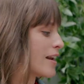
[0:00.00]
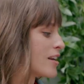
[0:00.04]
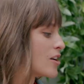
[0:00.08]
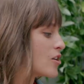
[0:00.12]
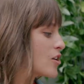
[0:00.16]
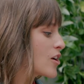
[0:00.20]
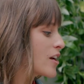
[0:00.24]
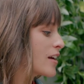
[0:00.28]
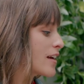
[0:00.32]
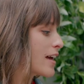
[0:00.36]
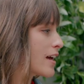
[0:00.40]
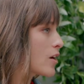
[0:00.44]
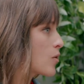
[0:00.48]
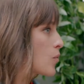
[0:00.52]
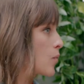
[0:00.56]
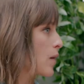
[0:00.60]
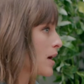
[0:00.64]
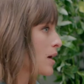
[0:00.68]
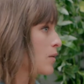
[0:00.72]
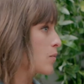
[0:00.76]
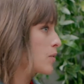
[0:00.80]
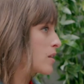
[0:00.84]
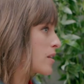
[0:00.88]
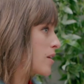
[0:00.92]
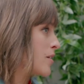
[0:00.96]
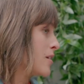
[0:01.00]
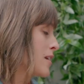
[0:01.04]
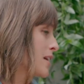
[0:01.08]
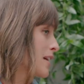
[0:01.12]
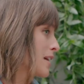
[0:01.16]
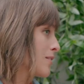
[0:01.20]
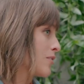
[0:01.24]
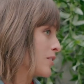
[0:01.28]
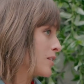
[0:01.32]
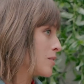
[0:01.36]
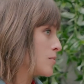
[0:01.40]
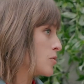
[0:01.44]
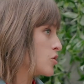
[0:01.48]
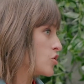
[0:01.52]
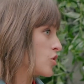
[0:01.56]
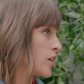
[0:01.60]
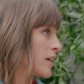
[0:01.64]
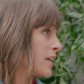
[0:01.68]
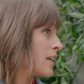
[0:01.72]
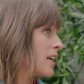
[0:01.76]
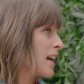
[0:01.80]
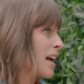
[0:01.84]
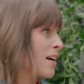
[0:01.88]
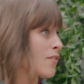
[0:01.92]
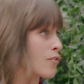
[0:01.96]
and you can get away with only giving them a
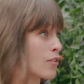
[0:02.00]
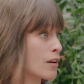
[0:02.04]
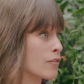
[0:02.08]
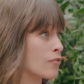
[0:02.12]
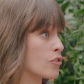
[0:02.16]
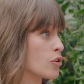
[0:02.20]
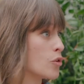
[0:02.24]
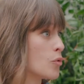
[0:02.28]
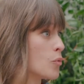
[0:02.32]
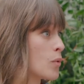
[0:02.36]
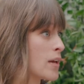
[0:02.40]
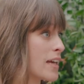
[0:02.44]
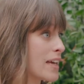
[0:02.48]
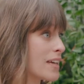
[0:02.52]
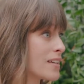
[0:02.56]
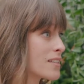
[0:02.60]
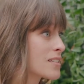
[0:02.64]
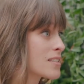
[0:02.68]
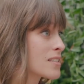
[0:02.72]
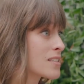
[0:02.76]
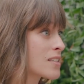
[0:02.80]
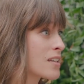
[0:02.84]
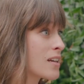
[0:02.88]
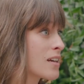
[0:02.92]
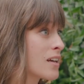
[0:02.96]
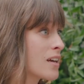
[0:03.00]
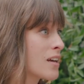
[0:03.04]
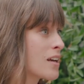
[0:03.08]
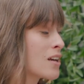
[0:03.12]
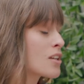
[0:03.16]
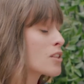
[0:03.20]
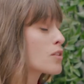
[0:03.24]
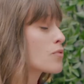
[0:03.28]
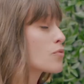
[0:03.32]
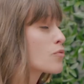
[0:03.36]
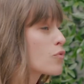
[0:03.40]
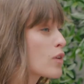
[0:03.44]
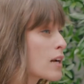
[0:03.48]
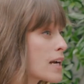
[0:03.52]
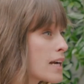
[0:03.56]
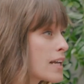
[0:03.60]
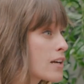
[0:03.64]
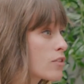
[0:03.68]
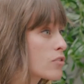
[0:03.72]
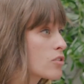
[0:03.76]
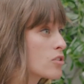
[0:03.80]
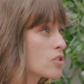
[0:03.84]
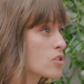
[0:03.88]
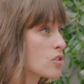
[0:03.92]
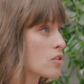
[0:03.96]
drink every few weeks. The really
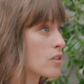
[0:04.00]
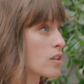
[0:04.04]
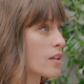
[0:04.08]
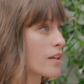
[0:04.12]
crucial